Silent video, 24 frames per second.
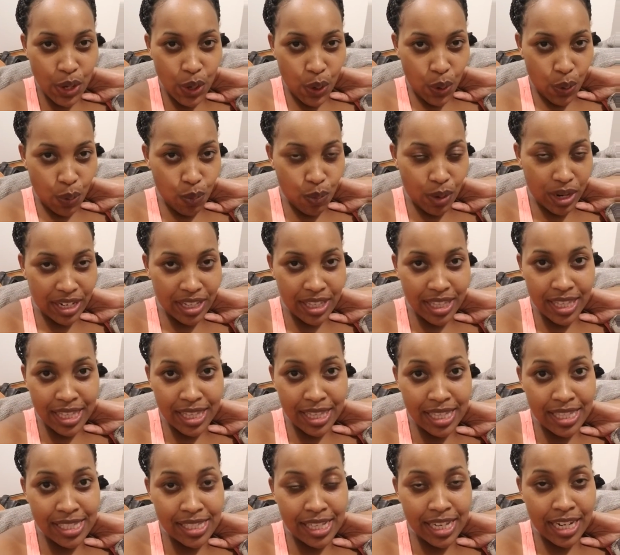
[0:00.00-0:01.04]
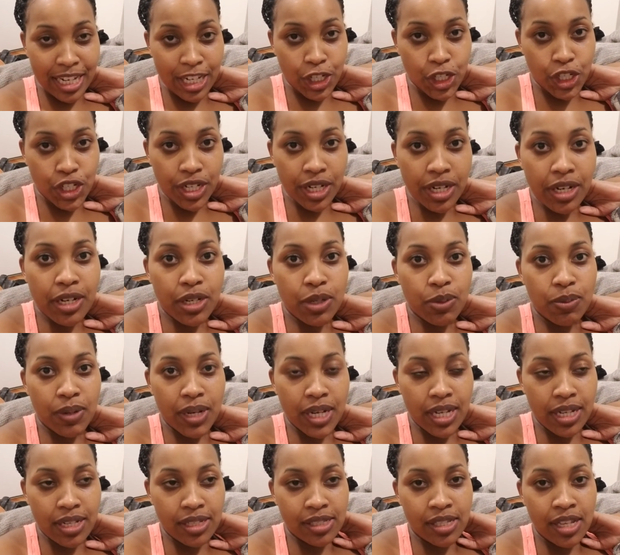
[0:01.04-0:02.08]
one of the things that I shared
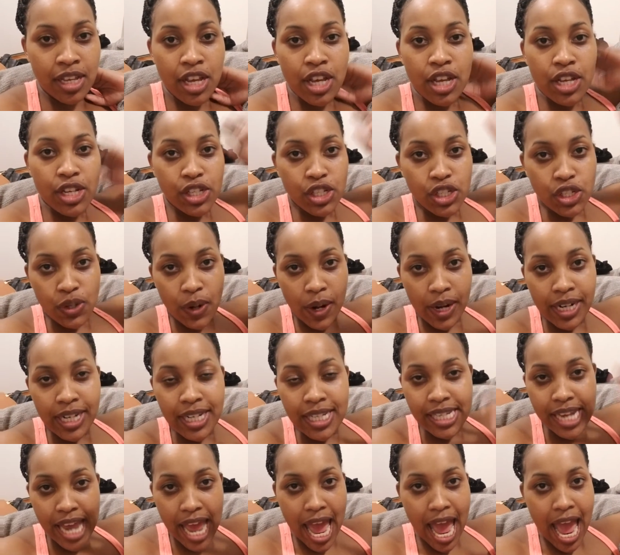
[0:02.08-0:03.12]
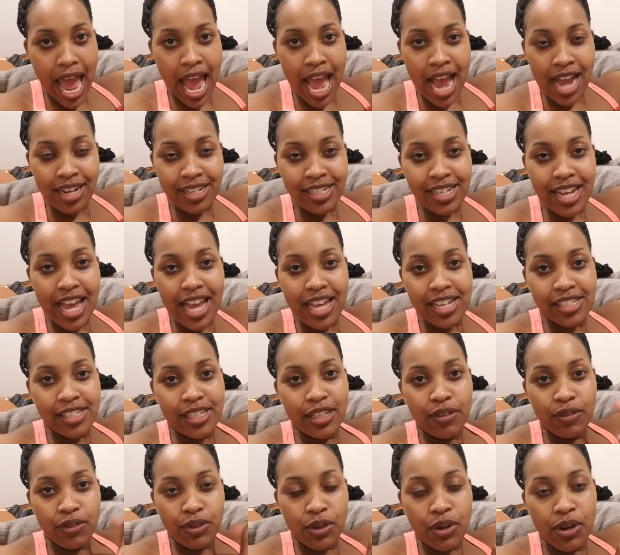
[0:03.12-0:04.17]
was starting to act as
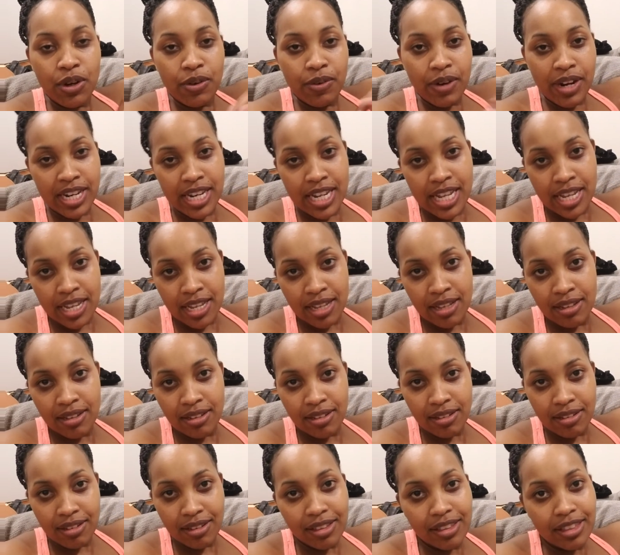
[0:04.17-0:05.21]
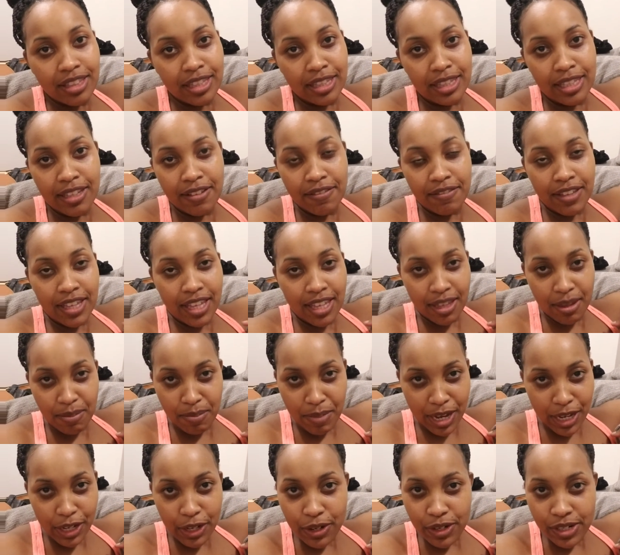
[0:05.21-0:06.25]
if you're already living
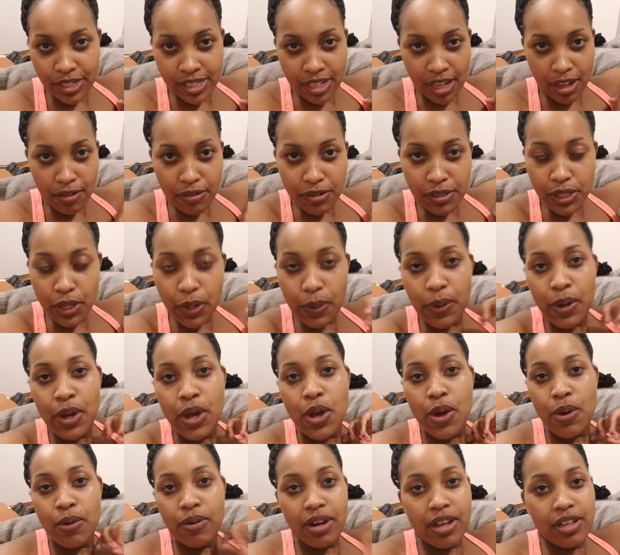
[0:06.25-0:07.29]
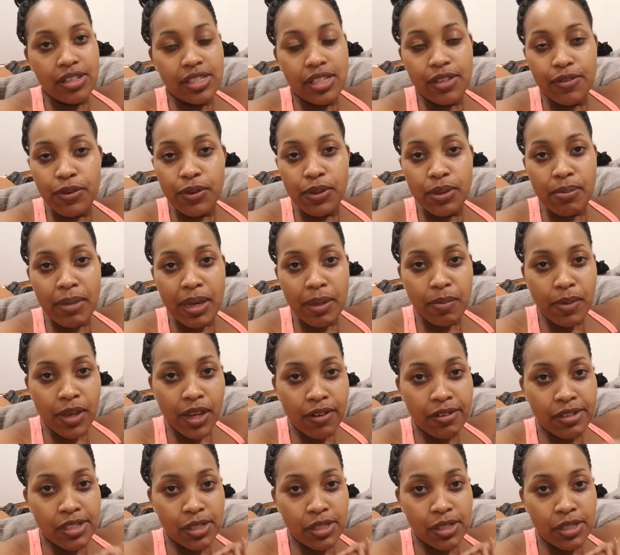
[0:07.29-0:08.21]
by yourself. So when I was living with my parents,